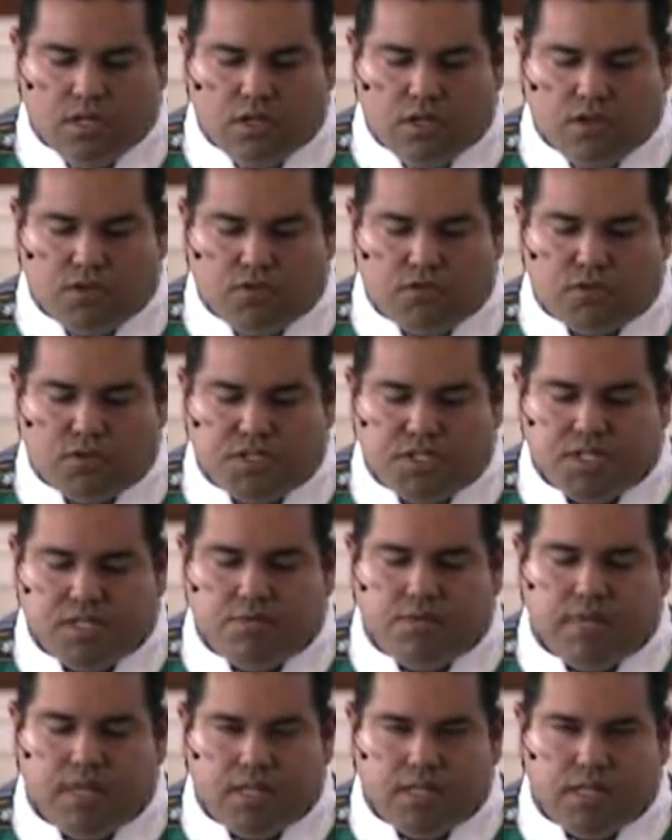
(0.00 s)
for
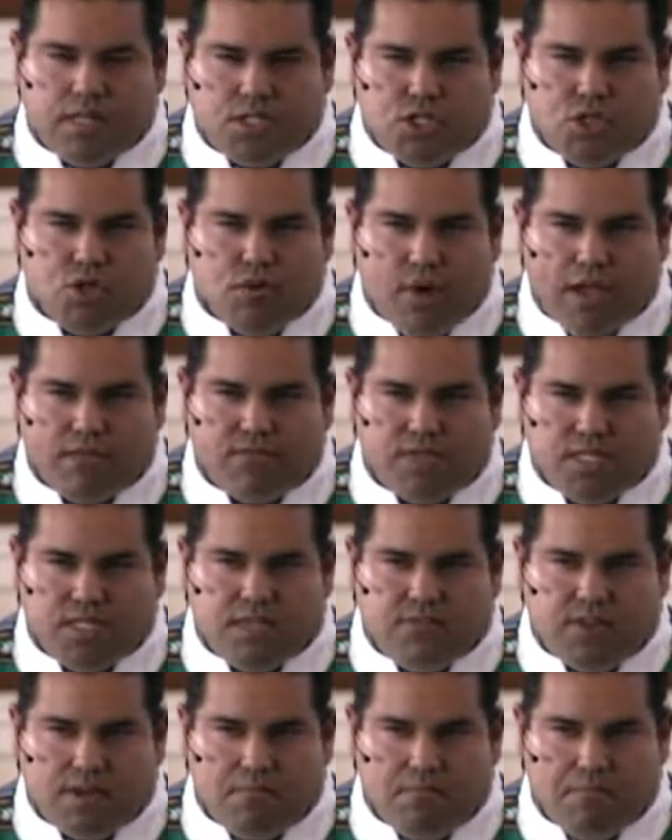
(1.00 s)
somebody that you haven't
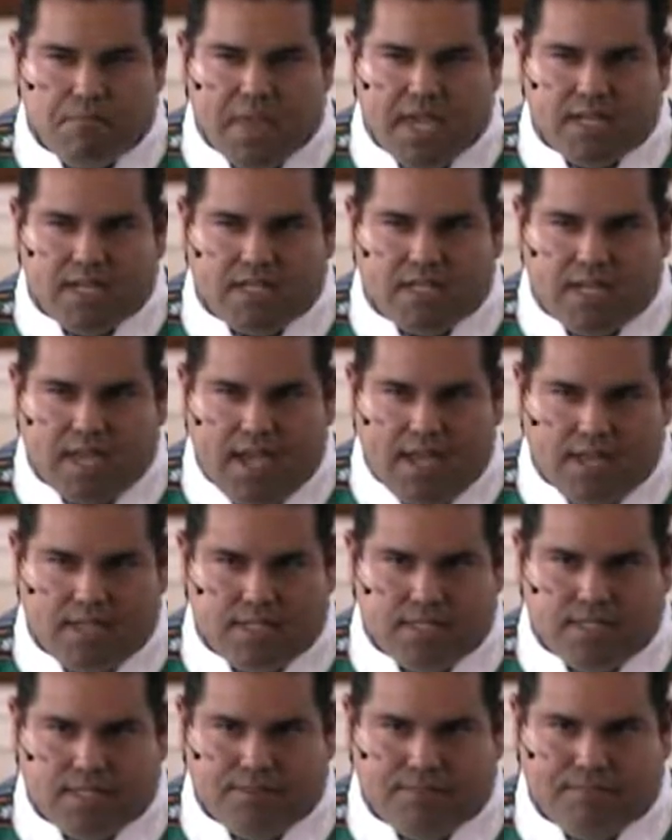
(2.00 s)
even met yet.